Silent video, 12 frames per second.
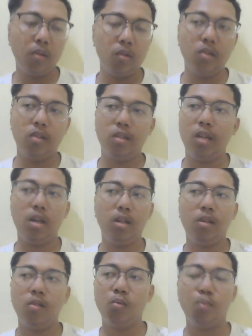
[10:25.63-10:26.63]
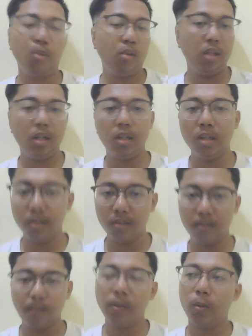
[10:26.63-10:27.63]
You just say it
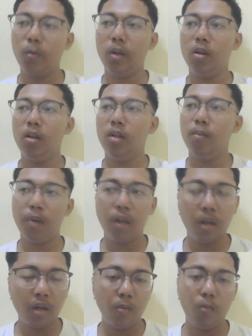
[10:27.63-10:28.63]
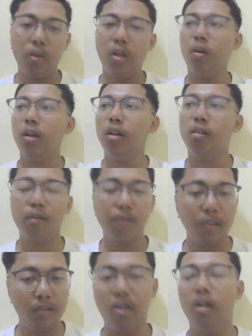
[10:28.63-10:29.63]
spontaneous, without any plan, without any
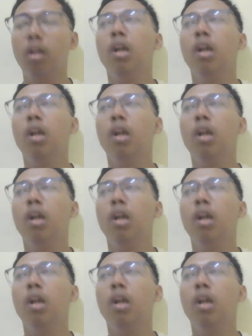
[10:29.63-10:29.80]
revision.